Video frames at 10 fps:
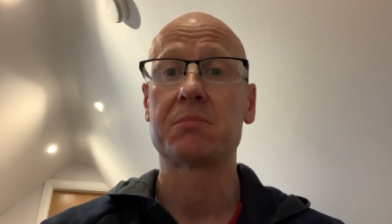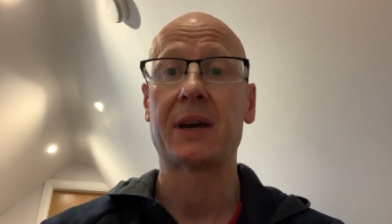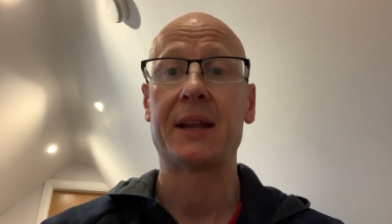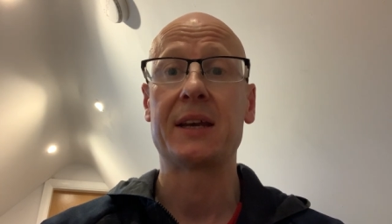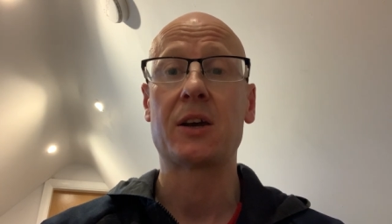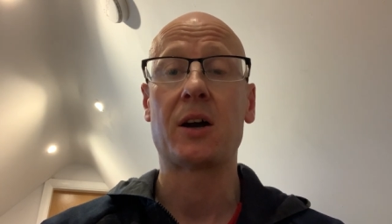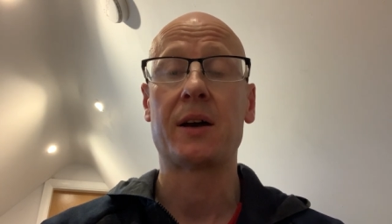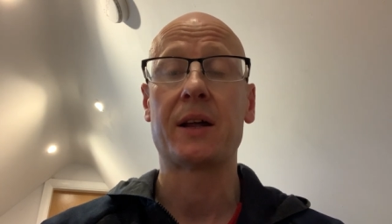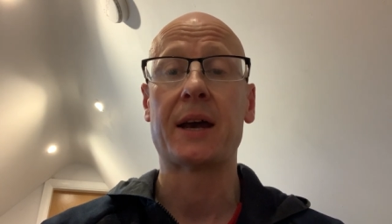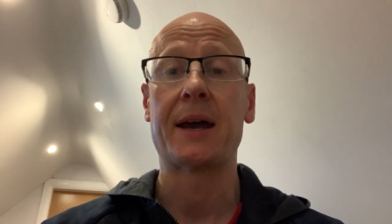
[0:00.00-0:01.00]
and he
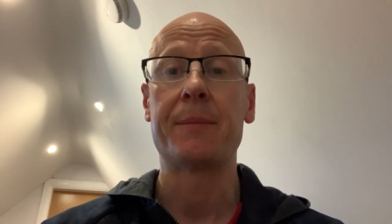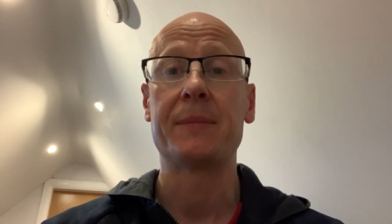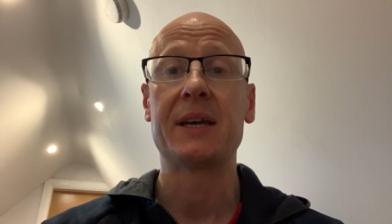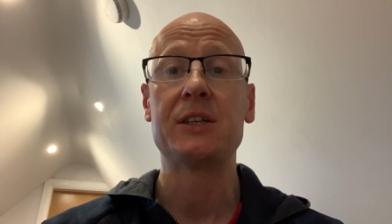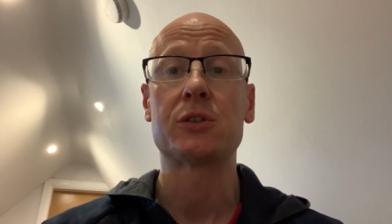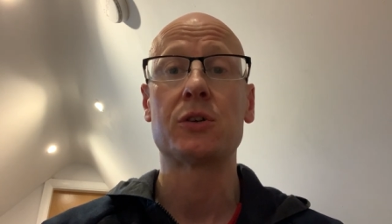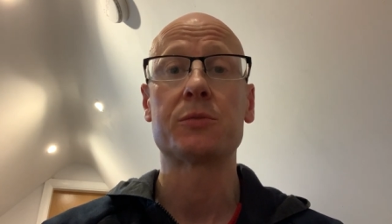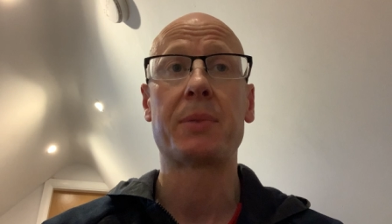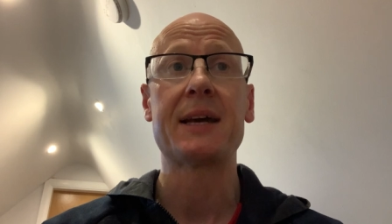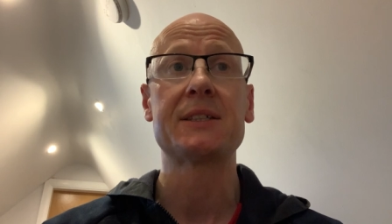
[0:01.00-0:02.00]
got Esau's
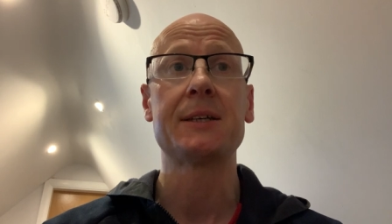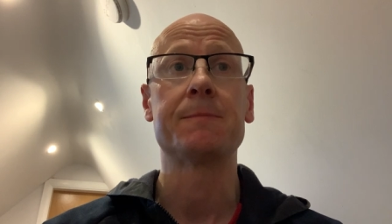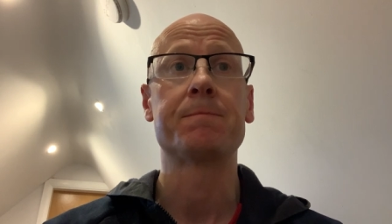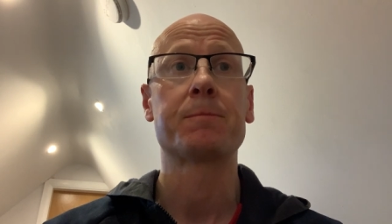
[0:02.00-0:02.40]
blessing.